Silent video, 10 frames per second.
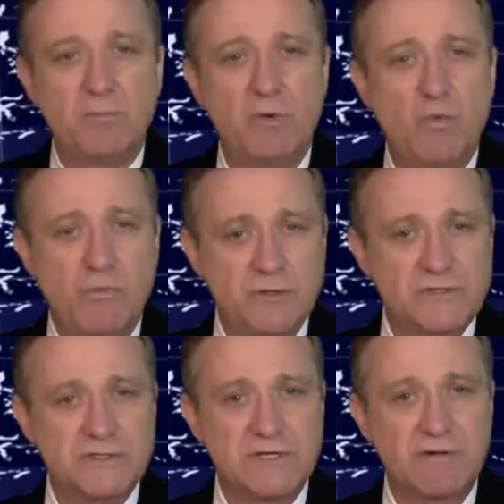But what was
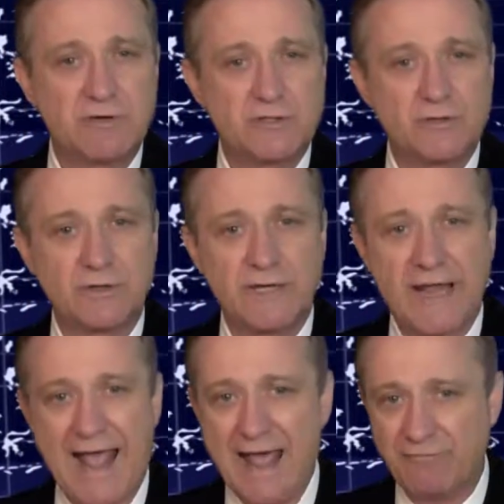discovered
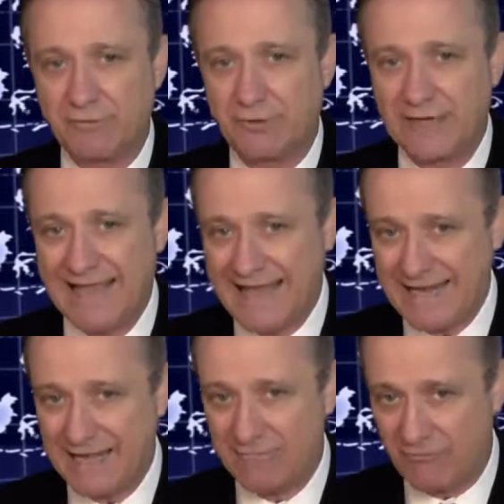shortly after
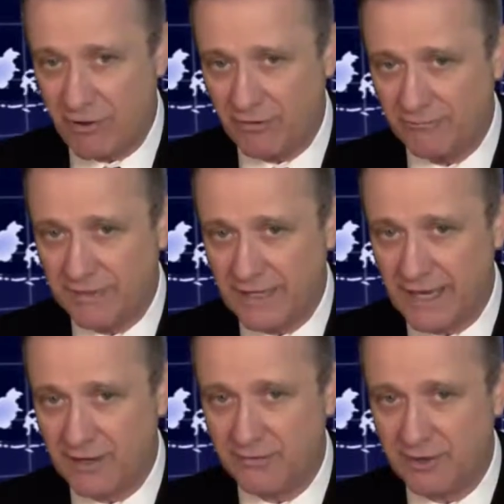getting involved in the
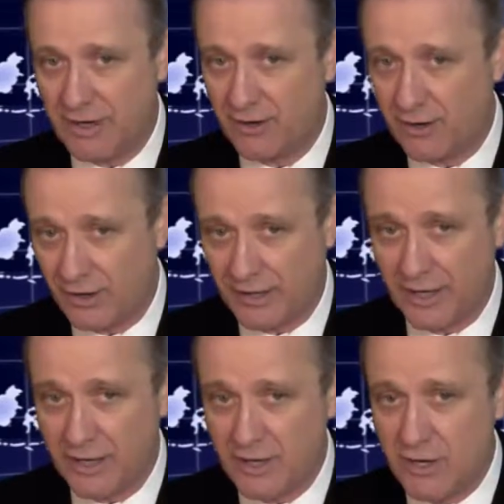healthcare
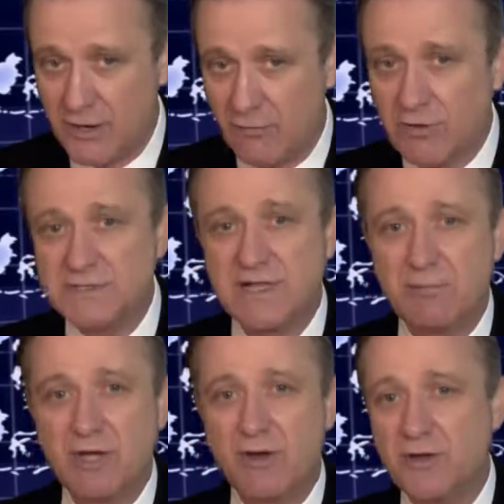clinic was
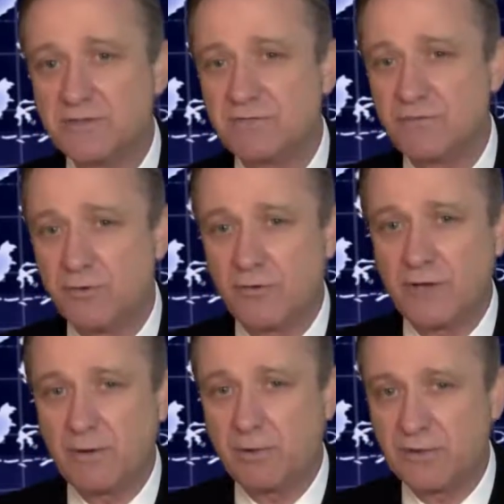that because of
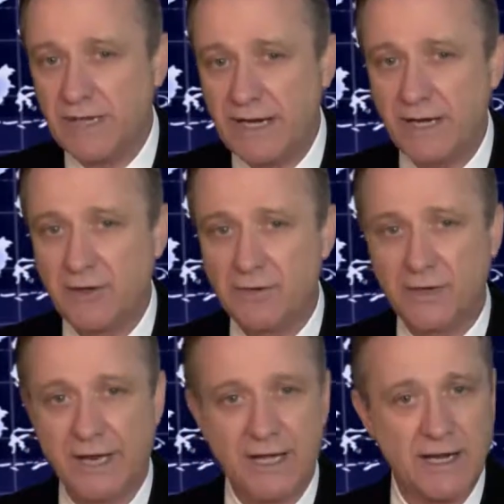growing political
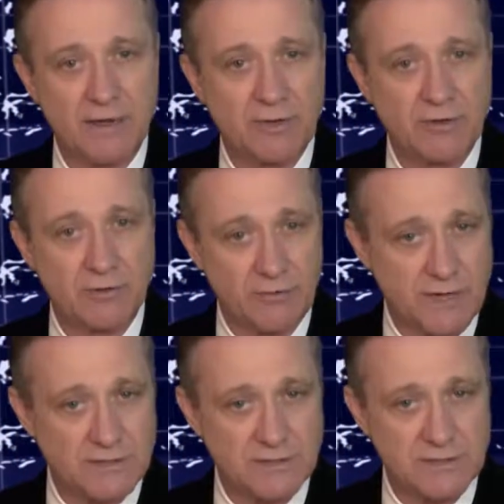and economical
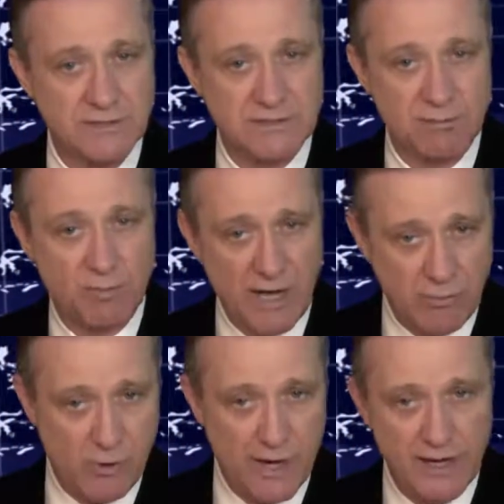crisis in
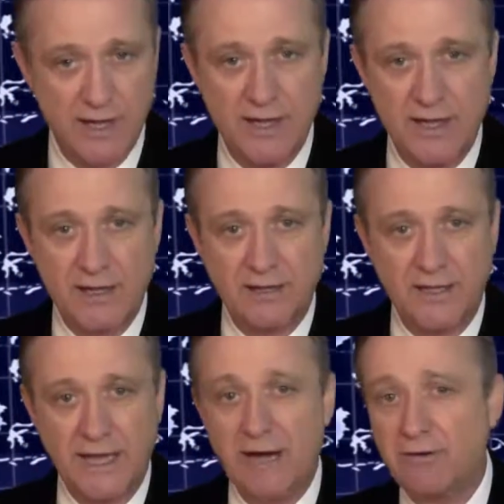Zimbabwe,
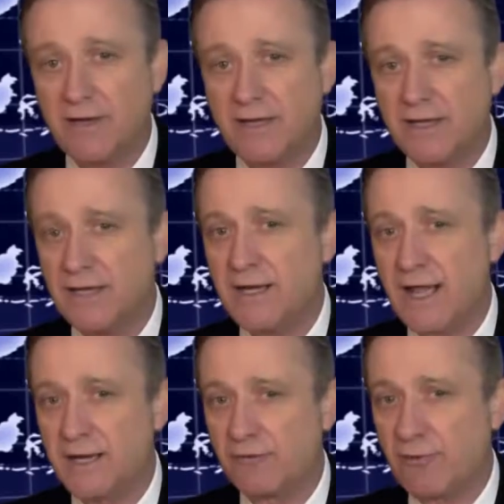the area in
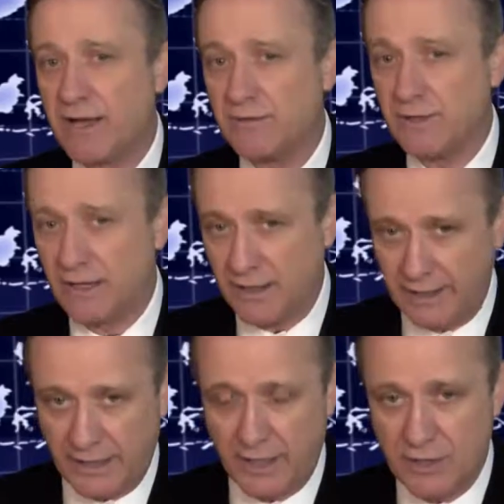and around the
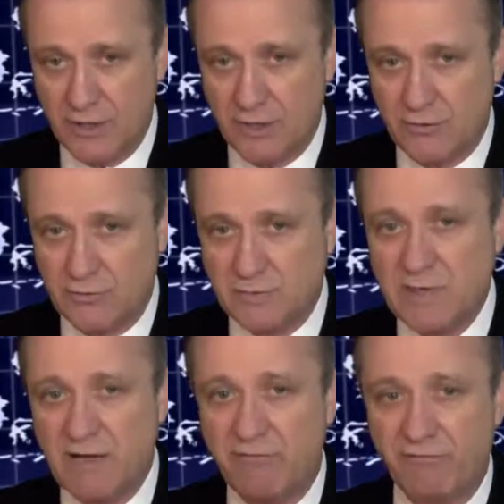clinic was
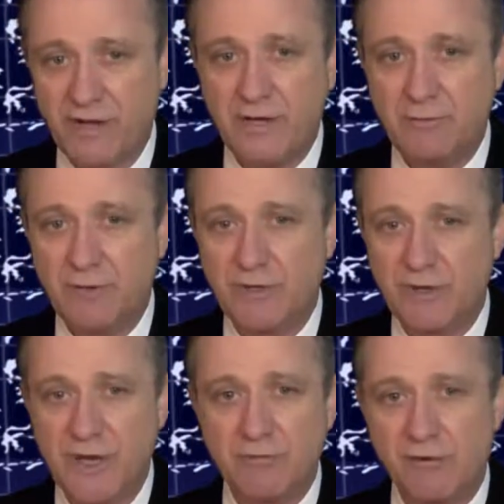being flooded with
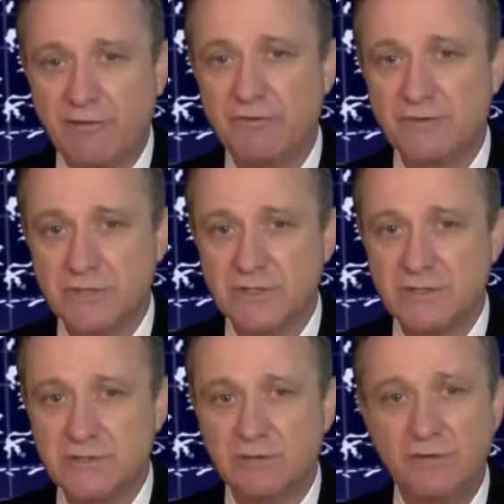young
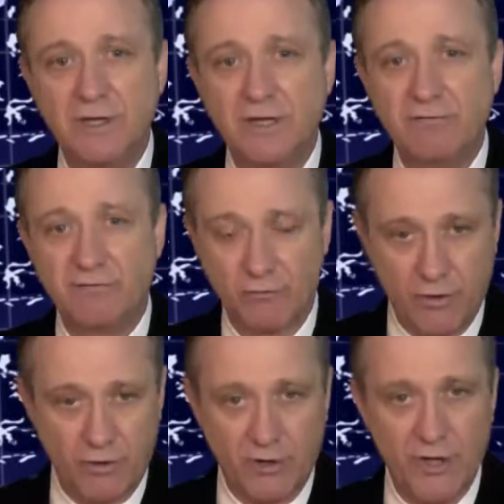refugees looking for
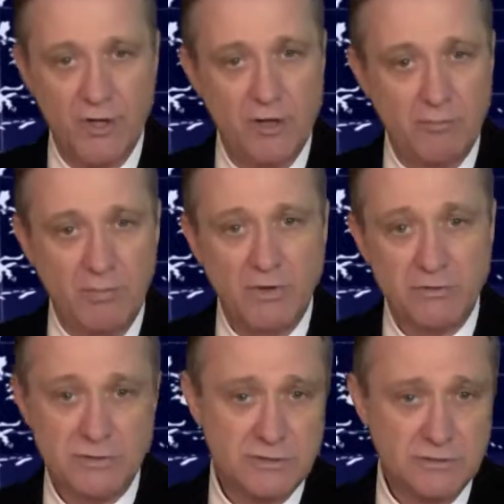work,
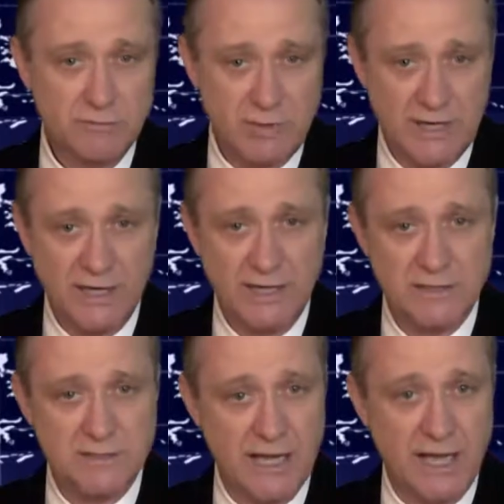most
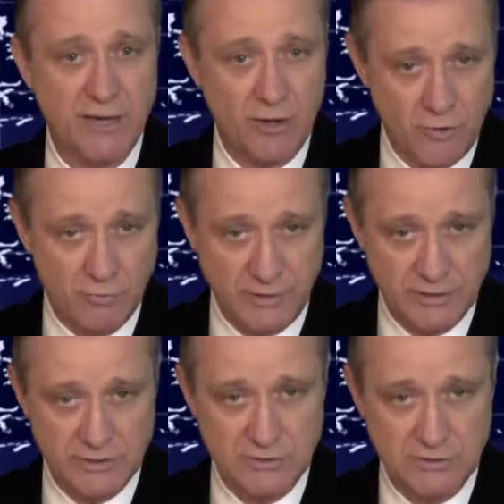penniless and
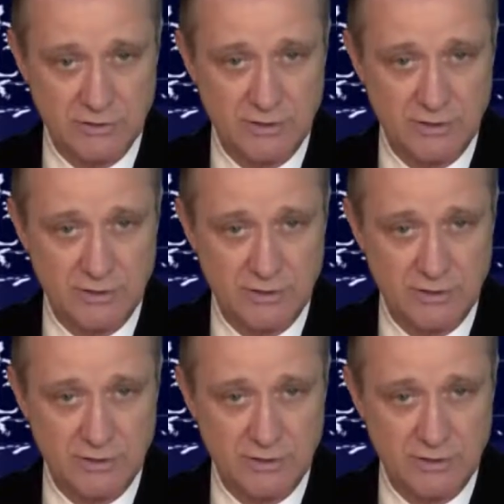homeless.